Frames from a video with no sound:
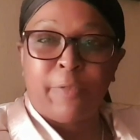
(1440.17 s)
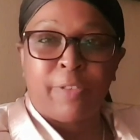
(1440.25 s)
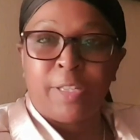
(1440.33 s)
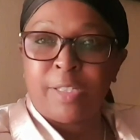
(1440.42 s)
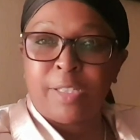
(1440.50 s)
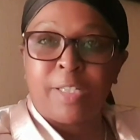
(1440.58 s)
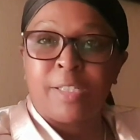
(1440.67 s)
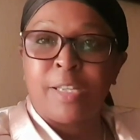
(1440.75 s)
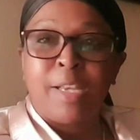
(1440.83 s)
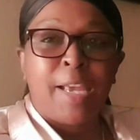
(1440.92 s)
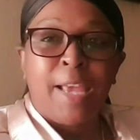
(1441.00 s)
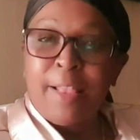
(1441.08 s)
you have this,
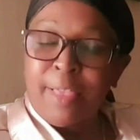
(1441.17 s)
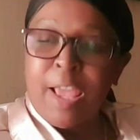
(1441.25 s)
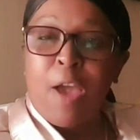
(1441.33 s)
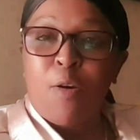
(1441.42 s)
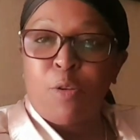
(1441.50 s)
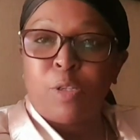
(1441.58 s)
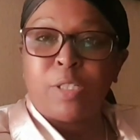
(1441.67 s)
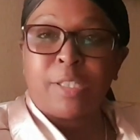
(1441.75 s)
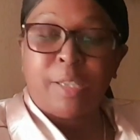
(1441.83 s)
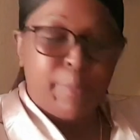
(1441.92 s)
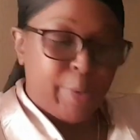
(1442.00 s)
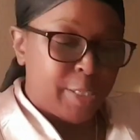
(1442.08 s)
they're
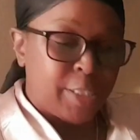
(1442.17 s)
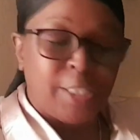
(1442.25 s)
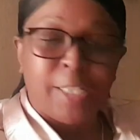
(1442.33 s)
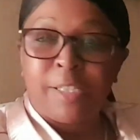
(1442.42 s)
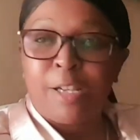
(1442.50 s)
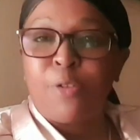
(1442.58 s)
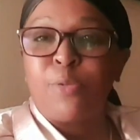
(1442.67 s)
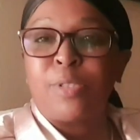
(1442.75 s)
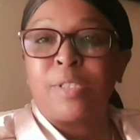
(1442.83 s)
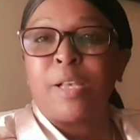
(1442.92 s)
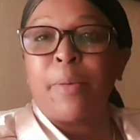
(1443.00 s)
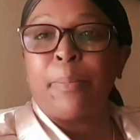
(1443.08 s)
always, but just
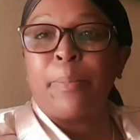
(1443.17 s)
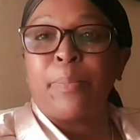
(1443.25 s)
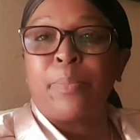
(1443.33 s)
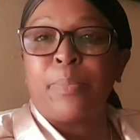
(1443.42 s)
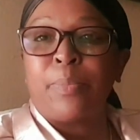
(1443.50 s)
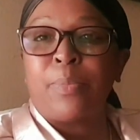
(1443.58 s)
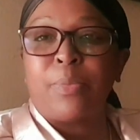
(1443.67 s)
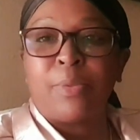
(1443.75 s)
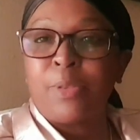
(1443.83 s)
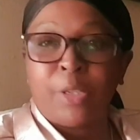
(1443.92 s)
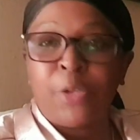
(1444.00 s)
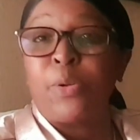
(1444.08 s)
lose some,
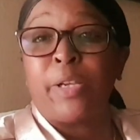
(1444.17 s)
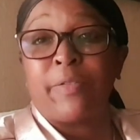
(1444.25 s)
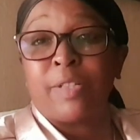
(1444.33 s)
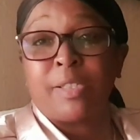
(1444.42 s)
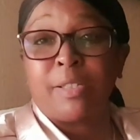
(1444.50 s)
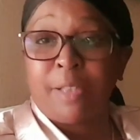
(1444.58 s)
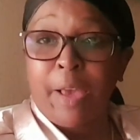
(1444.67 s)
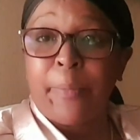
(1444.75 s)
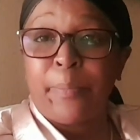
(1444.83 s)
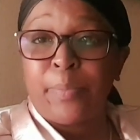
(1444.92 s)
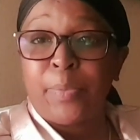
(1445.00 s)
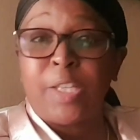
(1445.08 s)
you'll never see them.
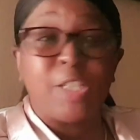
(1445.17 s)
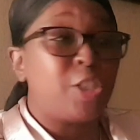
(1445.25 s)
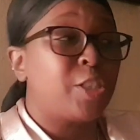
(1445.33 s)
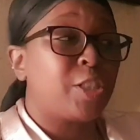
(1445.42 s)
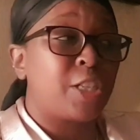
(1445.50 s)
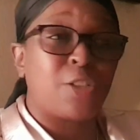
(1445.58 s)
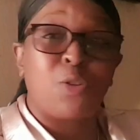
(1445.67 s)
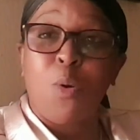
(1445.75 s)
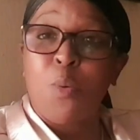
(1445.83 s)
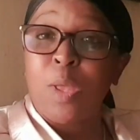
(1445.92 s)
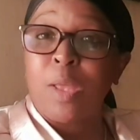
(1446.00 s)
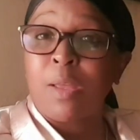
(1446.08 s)
They just start
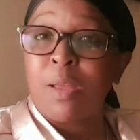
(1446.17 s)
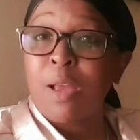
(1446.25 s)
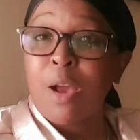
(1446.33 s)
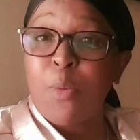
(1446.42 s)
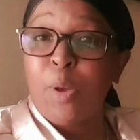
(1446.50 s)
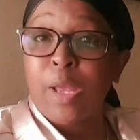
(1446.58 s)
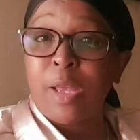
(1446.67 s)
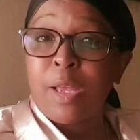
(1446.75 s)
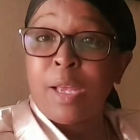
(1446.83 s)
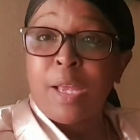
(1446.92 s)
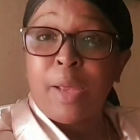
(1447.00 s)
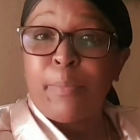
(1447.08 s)
going away,
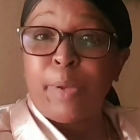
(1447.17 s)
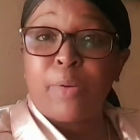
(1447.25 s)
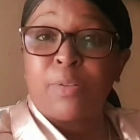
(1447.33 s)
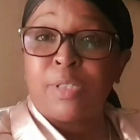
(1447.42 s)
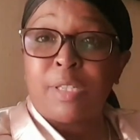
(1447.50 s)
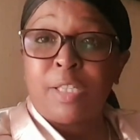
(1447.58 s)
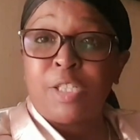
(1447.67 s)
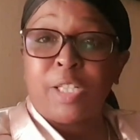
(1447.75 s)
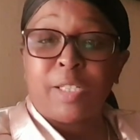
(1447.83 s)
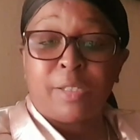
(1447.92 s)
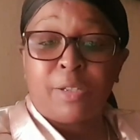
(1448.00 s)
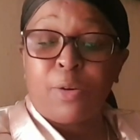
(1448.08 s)
because they
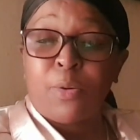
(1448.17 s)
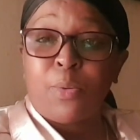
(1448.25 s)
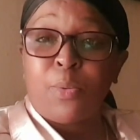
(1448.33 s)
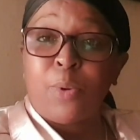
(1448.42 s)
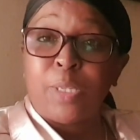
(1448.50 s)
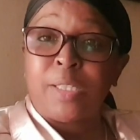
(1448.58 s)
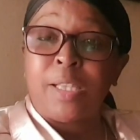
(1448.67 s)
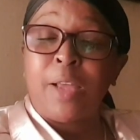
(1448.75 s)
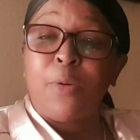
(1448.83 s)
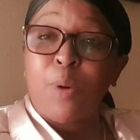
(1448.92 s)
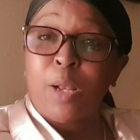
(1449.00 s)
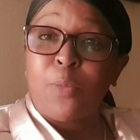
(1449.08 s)
just know what
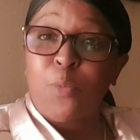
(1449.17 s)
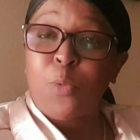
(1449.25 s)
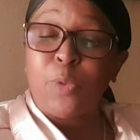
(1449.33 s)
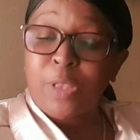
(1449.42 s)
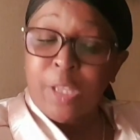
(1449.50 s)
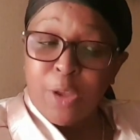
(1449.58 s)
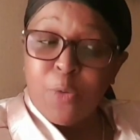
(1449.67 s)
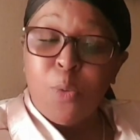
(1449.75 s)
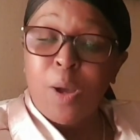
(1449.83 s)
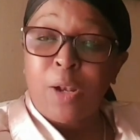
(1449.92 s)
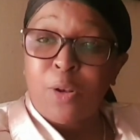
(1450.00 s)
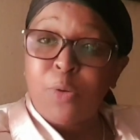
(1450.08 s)
they
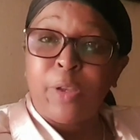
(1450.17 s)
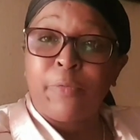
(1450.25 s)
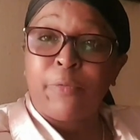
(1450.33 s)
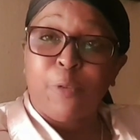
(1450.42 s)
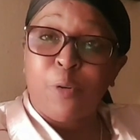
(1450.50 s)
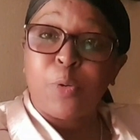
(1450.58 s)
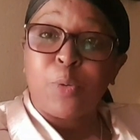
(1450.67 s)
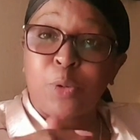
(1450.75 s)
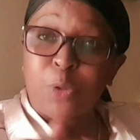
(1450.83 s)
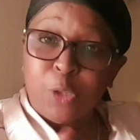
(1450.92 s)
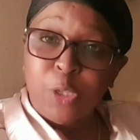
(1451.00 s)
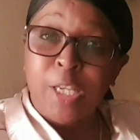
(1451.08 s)
were looking for
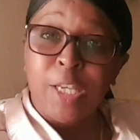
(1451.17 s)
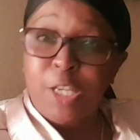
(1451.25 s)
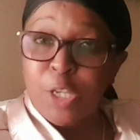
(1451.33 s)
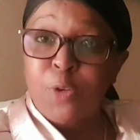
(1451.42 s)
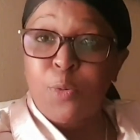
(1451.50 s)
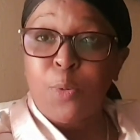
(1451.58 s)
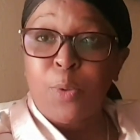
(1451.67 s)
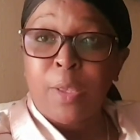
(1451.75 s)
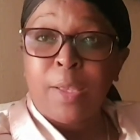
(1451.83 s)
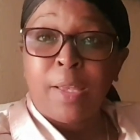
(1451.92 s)
in you,